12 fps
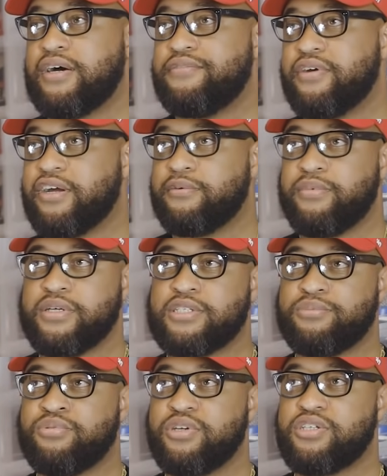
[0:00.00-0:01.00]
I very much
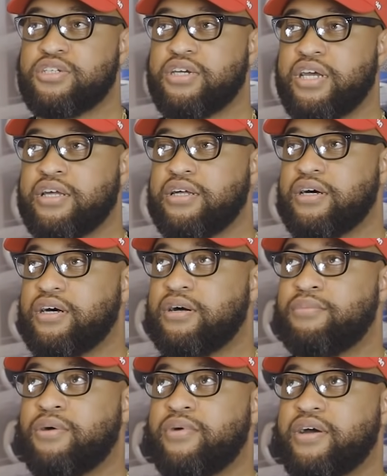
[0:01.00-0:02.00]
appreciate my
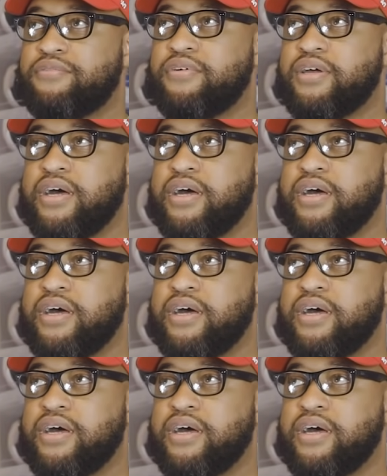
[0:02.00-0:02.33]
wife for